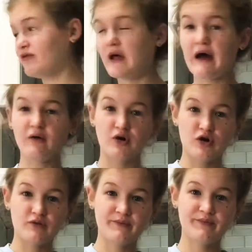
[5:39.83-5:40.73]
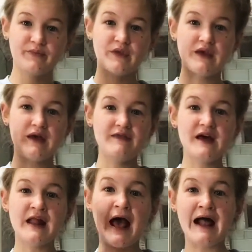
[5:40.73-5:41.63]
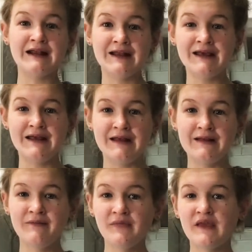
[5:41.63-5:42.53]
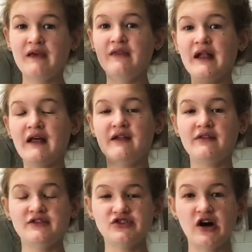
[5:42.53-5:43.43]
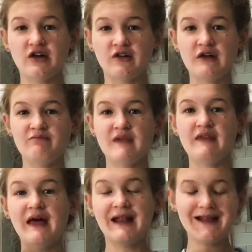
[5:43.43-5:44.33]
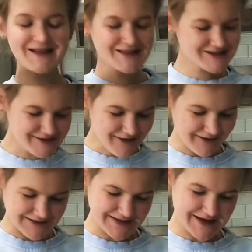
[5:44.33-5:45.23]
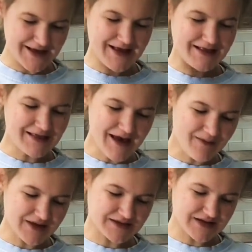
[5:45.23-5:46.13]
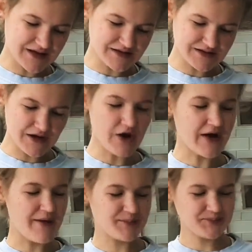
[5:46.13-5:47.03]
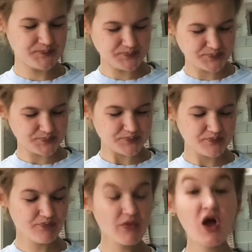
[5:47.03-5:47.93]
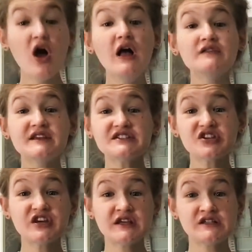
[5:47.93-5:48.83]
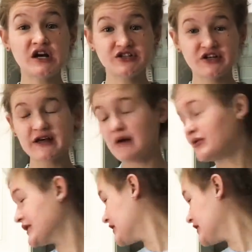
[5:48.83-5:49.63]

flour, and then add it in, and then add in the chocolate, and then add in the salt. That makes sense. Okay. These cookies are turning out pretty